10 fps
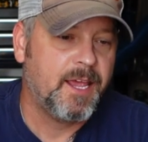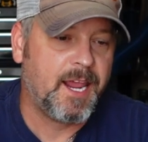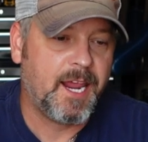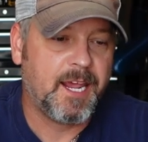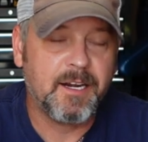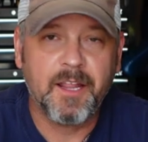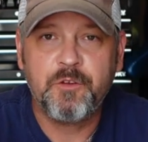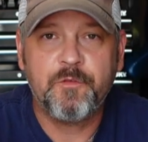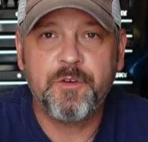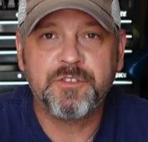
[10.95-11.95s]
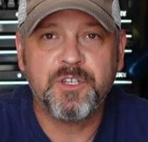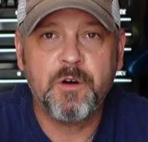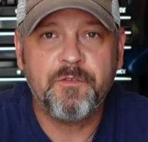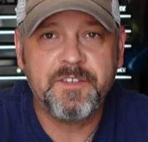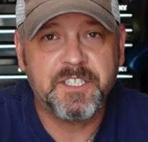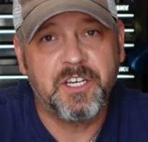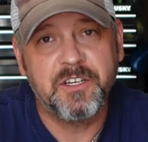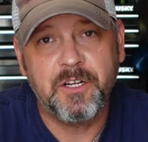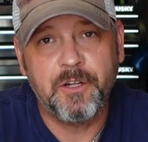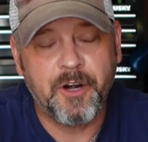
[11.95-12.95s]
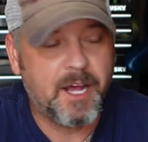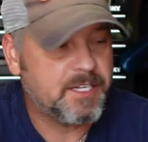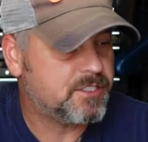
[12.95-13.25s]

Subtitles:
and let you folks know if it's a good deal or not.